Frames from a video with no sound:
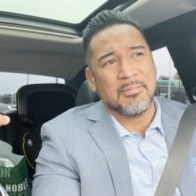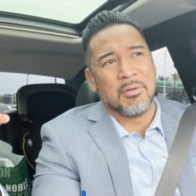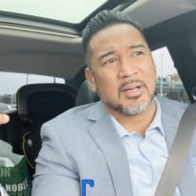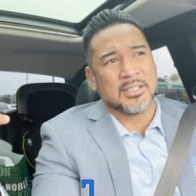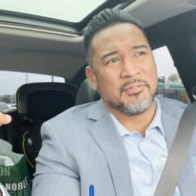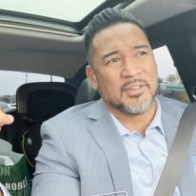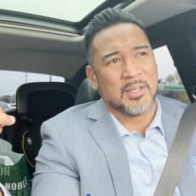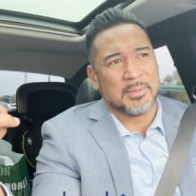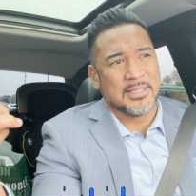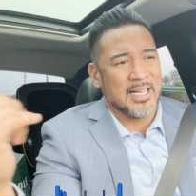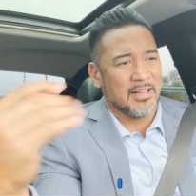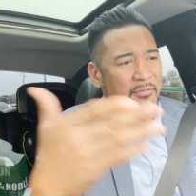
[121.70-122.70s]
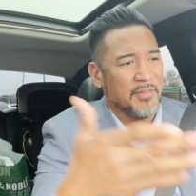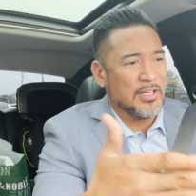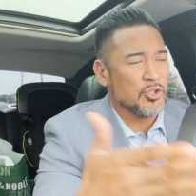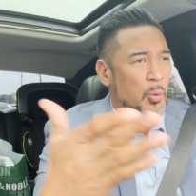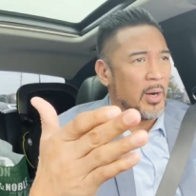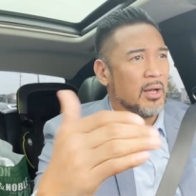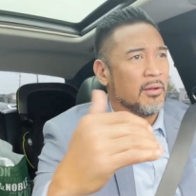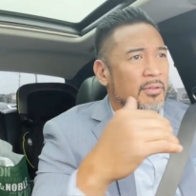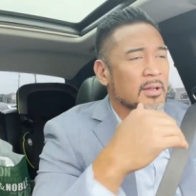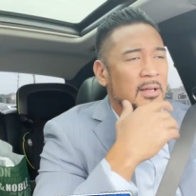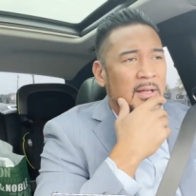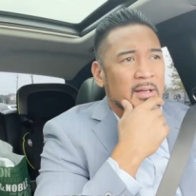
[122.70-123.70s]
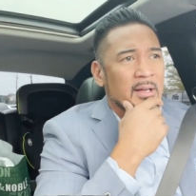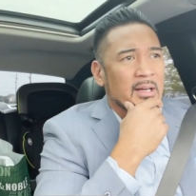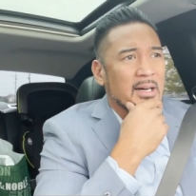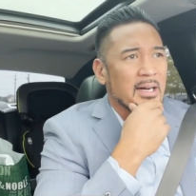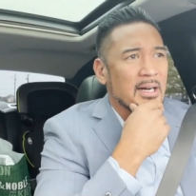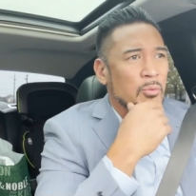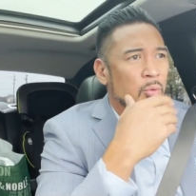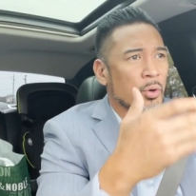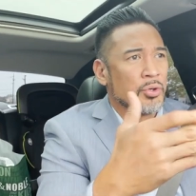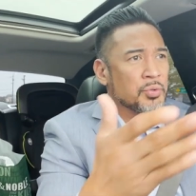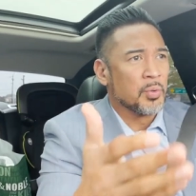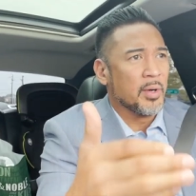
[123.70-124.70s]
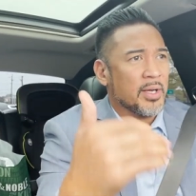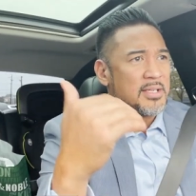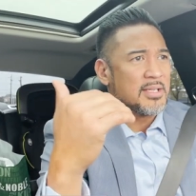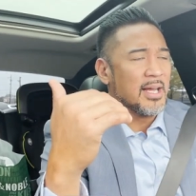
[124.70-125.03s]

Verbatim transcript: bucks to fill up a tank of V12 uh, Rolls Royce.